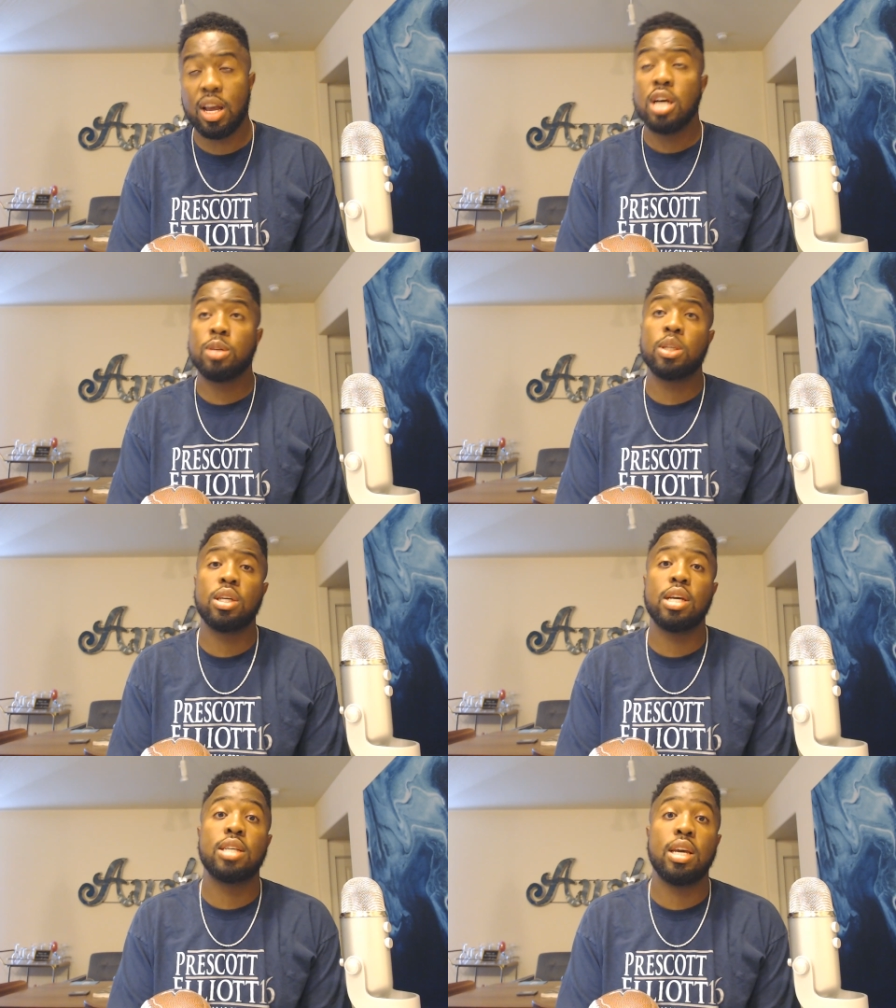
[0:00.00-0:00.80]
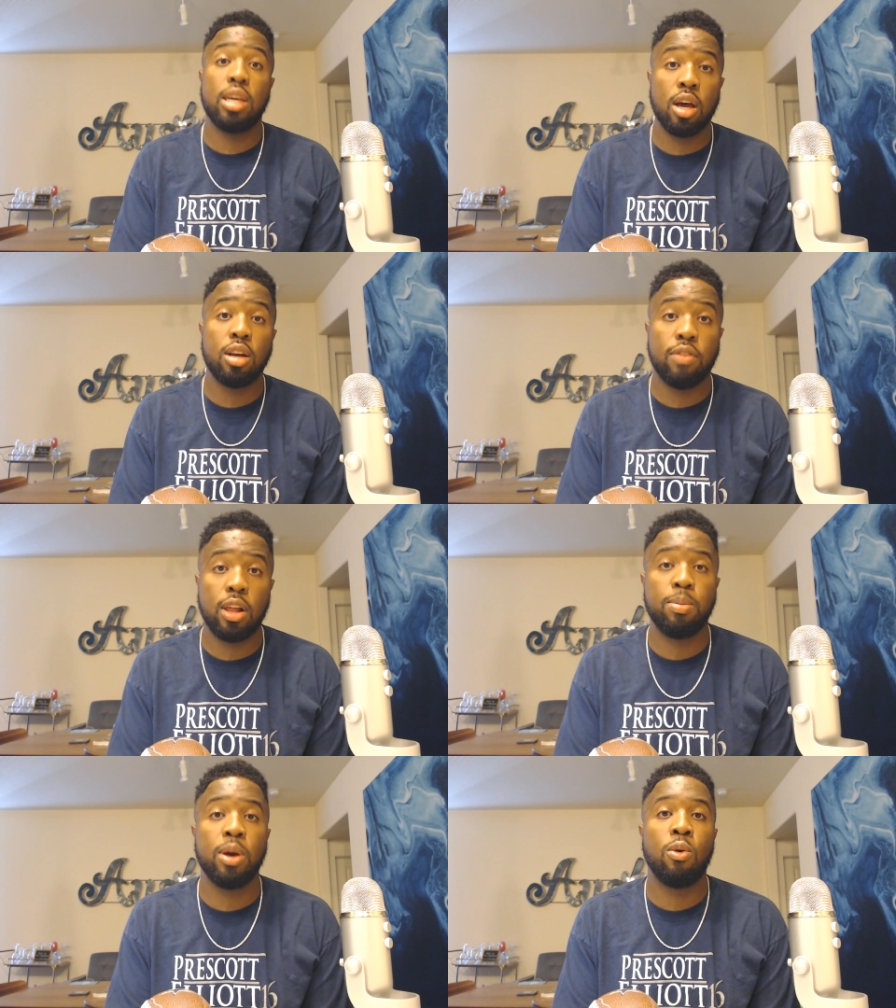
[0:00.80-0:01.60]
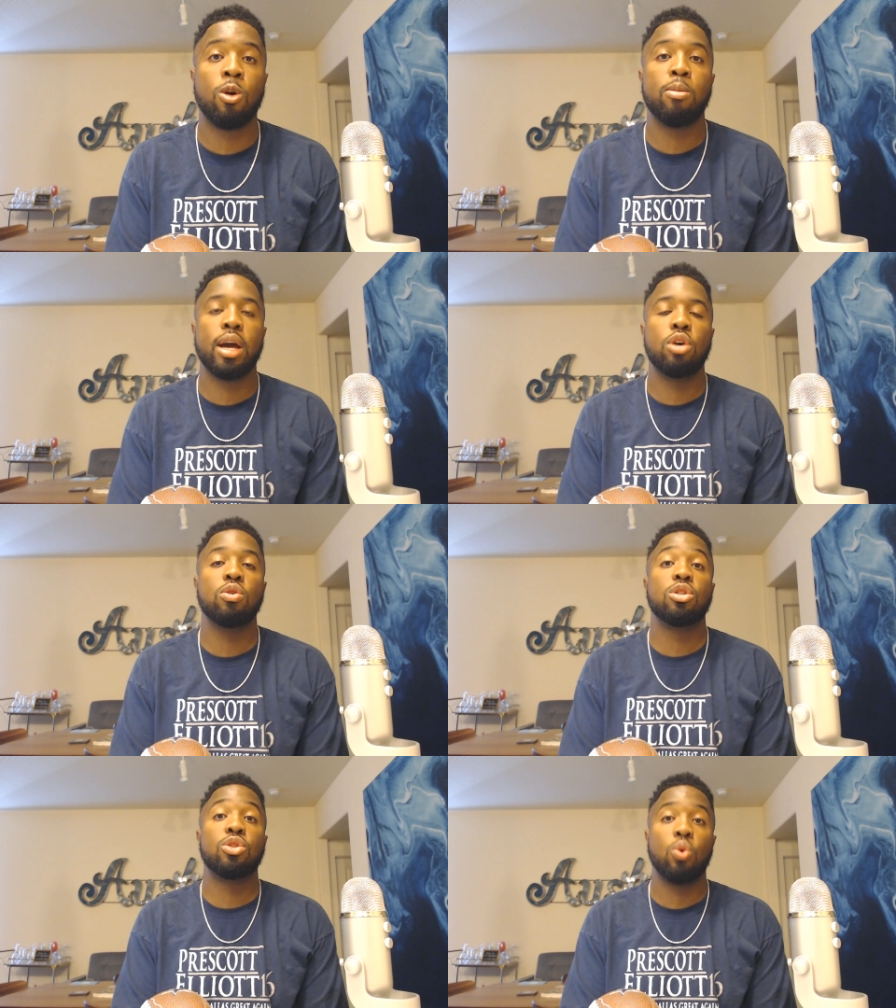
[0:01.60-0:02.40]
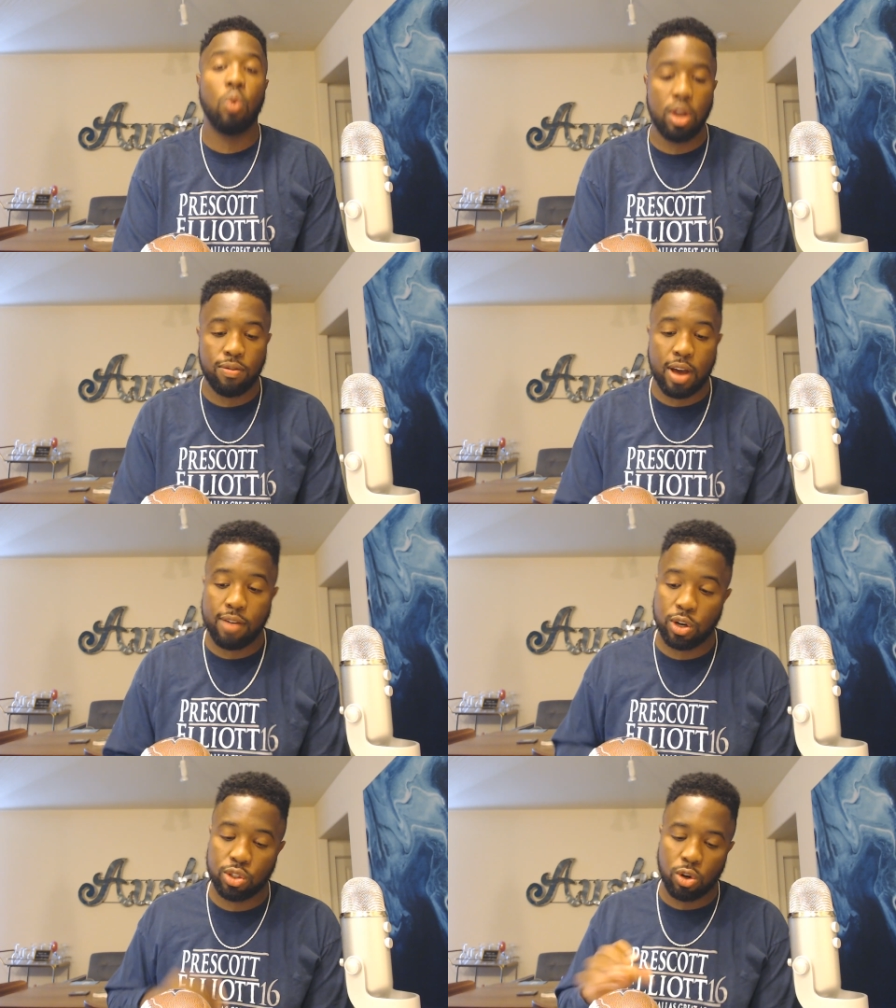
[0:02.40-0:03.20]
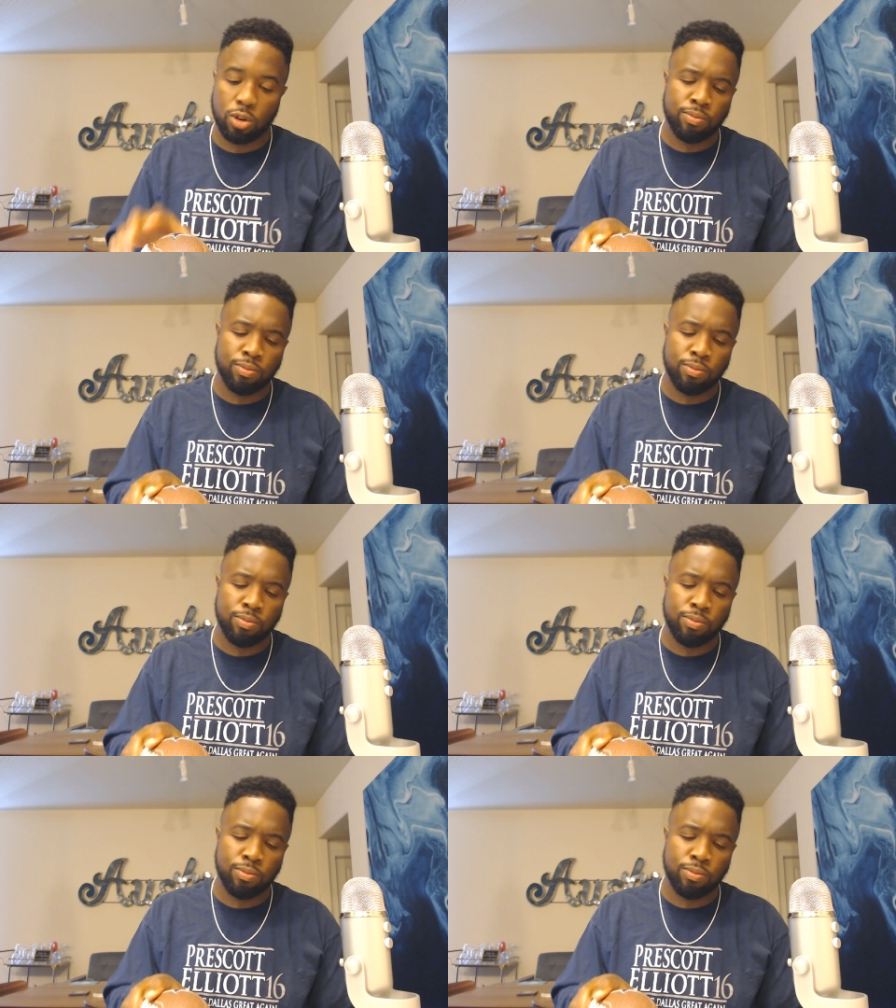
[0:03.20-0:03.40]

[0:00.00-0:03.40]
especially as a young developing quarterback who is 25 years old,